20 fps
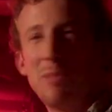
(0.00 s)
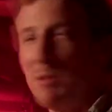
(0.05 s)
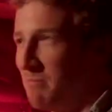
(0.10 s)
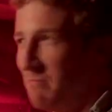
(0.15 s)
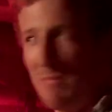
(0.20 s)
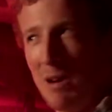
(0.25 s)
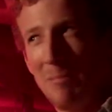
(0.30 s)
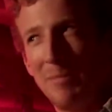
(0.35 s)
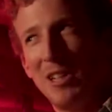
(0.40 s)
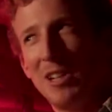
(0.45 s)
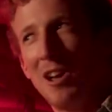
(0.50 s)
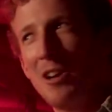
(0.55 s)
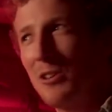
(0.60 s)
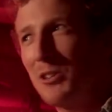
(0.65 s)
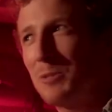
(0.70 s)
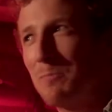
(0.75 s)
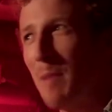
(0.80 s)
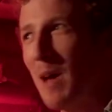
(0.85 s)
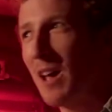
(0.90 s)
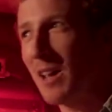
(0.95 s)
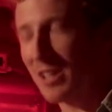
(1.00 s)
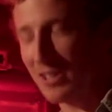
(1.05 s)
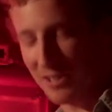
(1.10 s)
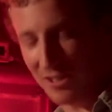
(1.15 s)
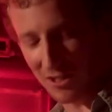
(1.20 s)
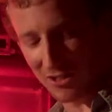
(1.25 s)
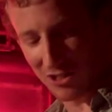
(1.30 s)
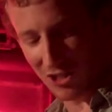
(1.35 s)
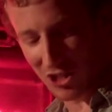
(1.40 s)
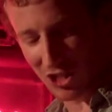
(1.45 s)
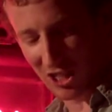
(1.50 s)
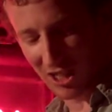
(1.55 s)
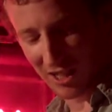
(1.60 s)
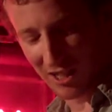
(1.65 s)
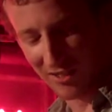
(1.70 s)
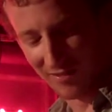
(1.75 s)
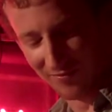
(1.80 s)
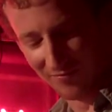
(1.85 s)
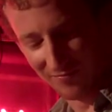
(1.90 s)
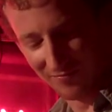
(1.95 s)
But Mummy knows best, doesn't she?
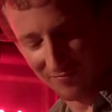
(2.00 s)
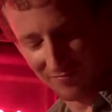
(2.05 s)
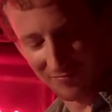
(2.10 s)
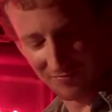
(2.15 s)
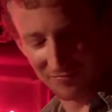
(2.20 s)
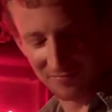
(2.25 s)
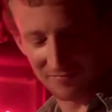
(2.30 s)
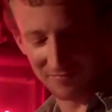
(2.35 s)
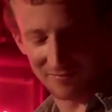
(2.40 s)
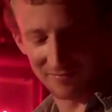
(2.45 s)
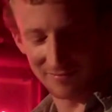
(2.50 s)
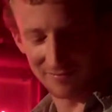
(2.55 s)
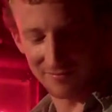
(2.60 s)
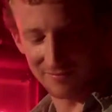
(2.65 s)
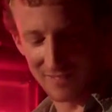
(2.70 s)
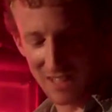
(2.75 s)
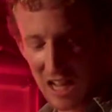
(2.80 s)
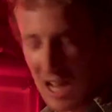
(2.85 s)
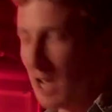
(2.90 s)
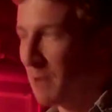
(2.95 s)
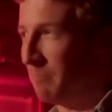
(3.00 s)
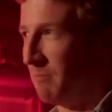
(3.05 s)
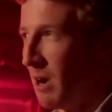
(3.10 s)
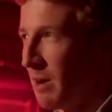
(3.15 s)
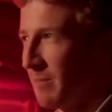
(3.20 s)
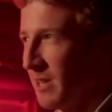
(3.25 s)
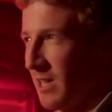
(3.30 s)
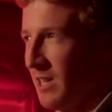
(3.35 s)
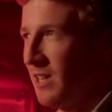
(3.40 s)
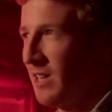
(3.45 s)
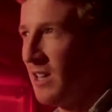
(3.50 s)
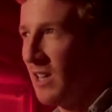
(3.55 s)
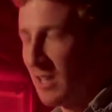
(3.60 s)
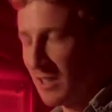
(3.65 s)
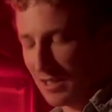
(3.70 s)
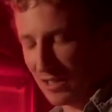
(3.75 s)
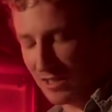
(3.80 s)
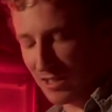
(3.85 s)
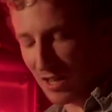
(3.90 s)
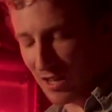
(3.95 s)
Mummy
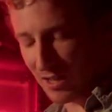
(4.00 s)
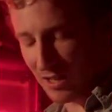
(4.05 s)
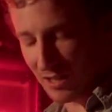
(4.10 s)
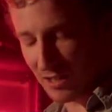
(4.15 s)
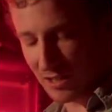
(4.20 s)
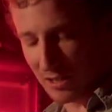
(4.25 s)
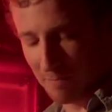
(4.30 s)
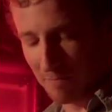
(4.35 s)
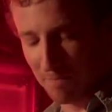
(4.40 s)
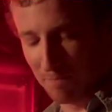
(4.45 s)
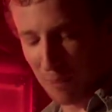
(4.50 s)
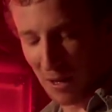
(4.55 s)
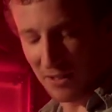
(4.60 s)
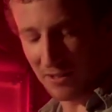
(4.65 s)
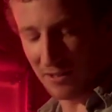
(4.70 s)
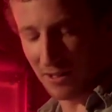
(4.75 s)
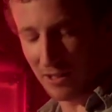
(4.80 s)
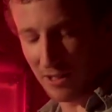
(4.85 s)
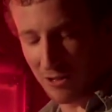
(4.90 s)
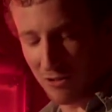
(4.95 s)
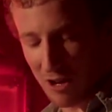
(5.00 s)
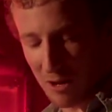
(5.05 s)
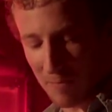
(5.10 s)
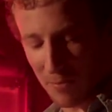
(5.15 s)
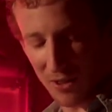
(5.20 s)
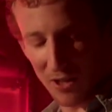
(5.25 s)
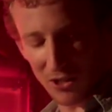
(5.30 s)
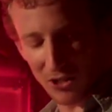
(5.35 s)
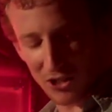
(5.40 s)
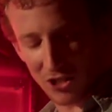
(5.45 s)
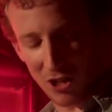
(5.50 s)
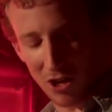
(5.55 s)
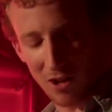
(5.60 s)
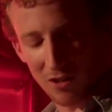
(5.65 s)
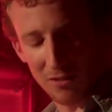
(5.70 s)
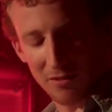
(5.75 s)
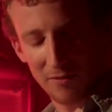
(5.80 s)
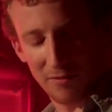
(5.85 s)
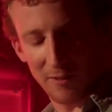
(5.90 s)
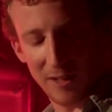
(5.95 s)
decided to bundle you up in those
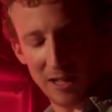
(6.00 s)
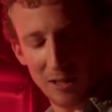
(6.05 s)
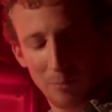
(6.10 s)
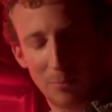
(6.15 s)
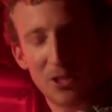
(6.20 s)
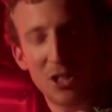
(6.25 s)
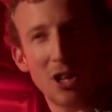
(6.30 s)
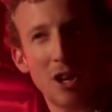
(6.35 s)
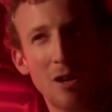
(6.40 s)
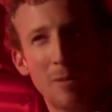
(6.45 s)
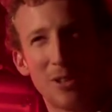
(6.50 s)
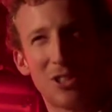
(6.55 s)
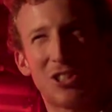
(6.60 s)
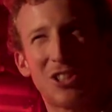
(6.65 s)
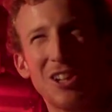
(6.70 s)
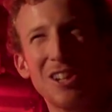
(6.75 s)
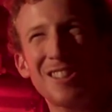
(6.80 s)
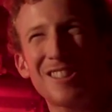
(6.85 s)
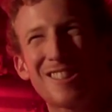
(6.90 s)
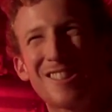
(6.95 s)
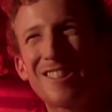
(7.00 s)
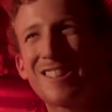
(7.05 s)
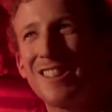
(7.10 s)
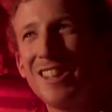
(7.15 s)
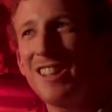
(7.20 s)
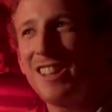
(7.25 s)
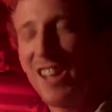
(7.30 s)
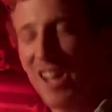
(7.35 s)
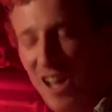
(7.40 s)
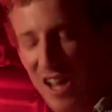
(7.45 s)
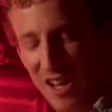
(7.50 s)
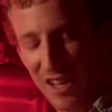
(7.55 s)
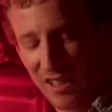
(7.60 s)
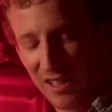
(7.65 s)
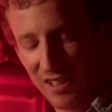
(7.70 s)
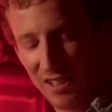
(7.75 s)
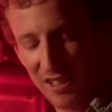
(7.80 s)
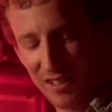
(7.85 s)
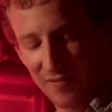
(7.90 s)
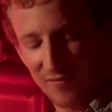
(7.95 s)
cotton flannel pyjamas just in
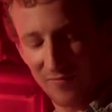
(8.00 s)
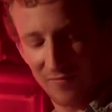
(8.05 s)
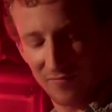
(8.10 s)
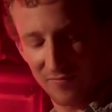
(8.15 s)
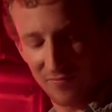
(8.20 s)
case.